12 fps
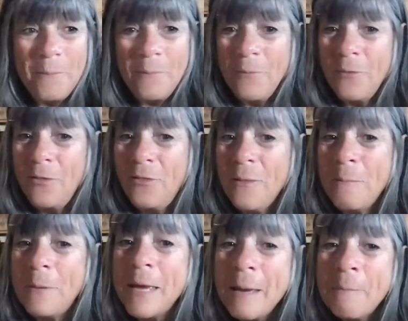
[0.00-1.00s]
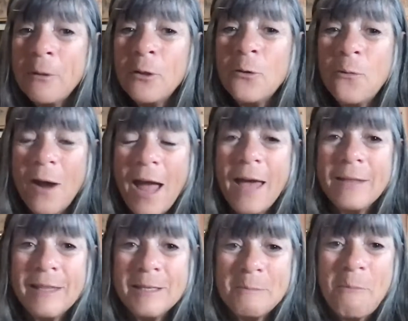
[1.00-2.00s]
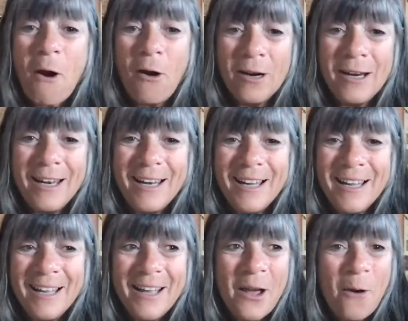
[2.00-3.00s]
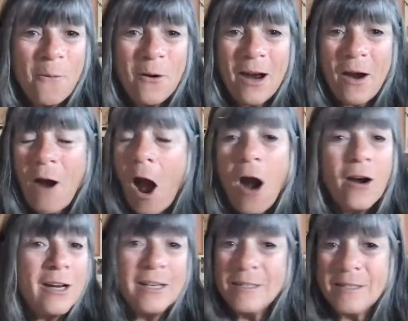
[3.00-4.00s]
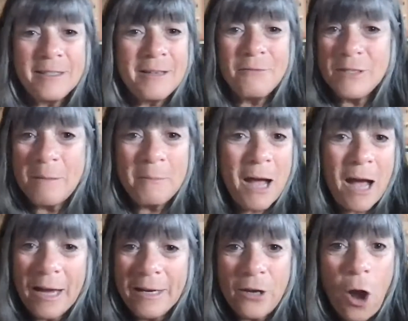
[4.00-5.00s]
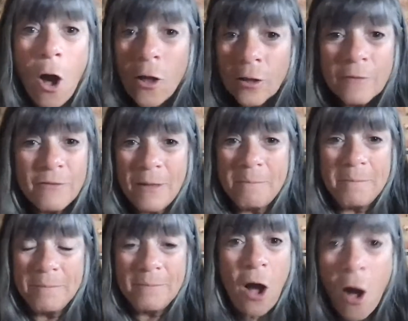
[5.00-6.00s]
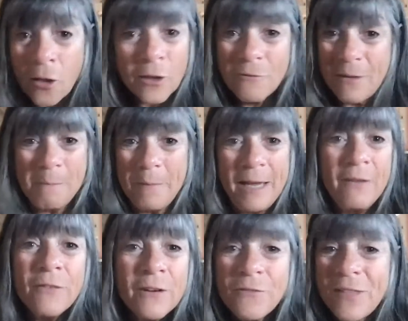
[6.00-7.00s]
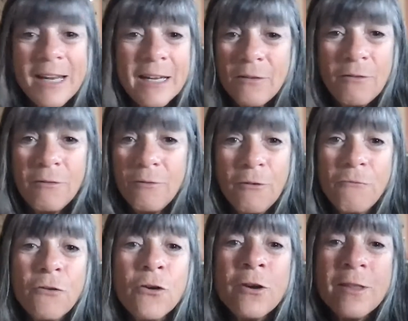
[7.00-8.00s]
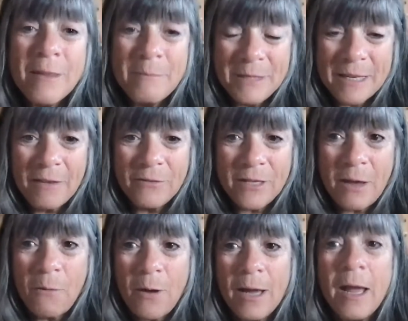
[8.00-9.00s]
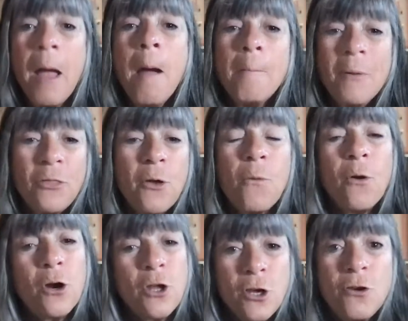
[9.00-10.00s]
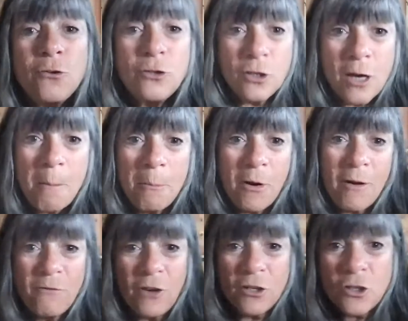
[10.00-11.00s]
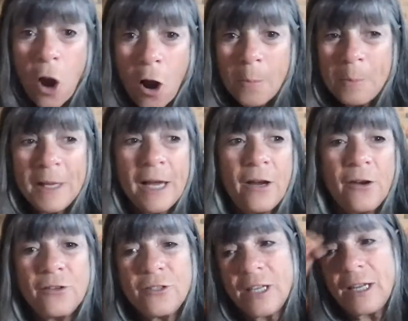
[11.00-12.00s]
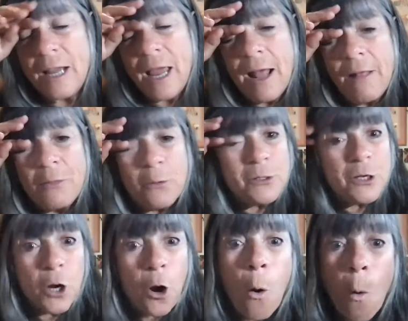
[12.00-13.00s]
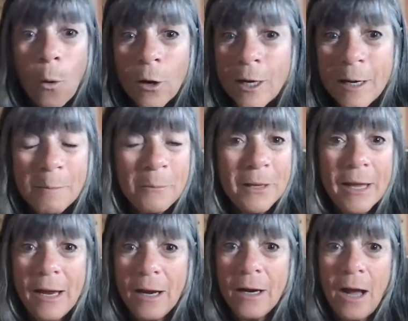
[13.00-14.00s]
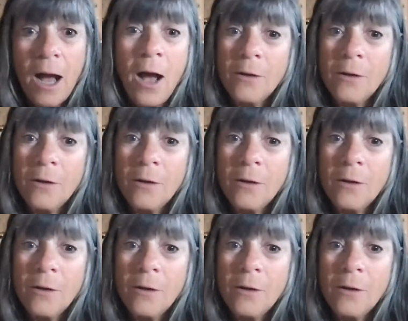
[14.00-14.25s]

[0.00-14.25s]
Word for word: The people who were at this party were artists of some kind, all of them. All of them, even if they didn't refer to themselves that way. But there were a huge number of guitar players, and there was an accordion player.